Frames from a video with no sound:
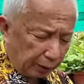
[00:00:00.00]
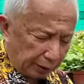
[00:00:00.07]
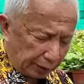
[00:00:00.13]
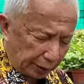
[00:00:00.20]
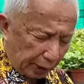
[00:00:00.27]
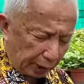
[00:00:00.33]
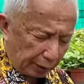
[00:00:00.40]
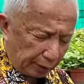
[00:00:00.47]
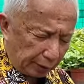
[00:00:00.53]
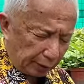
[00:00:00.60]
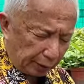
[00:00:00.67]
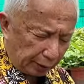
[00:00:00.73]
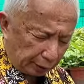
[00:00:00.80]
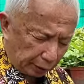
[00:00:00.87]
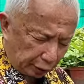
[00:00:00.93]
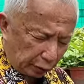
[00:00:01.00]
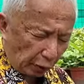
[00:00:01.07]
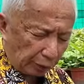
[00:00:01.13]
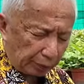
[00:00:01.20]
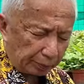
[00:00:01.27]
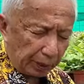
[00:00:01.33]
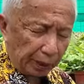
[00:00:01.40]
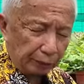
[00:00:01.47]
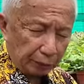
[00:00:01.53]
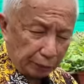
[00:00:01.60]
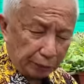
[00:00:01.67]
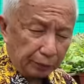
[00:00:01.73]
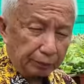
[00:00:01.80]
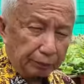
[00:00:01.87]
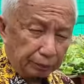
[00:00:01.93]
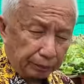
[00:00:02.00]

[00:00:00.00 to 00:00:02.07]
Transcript: say stronger plant too.